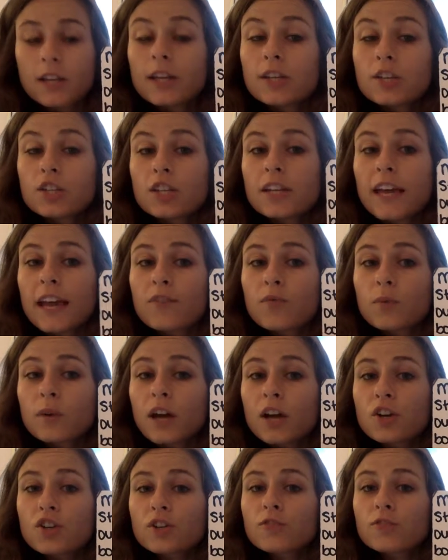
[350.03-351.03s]
She gave
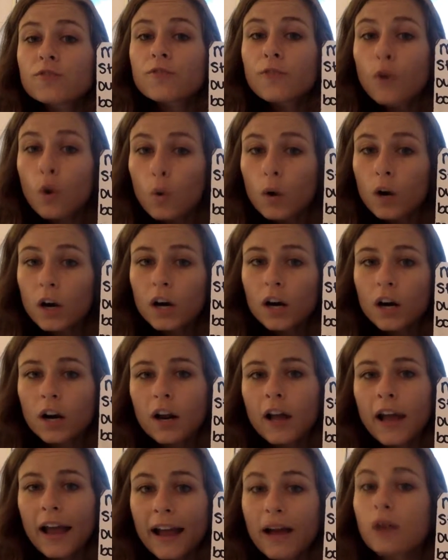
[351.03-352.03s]
104
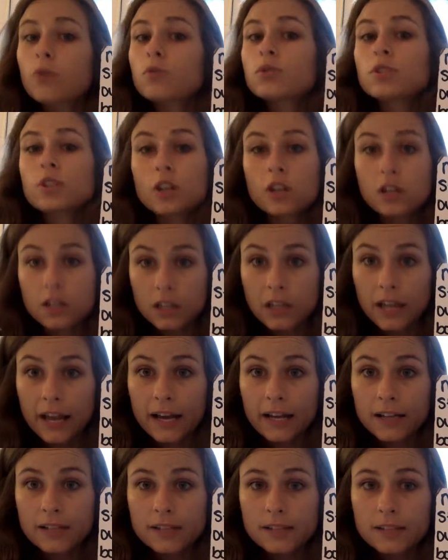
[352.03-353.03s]
out to her
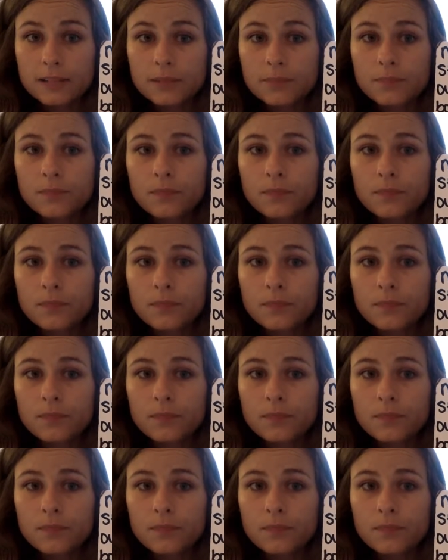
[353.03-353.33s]
class.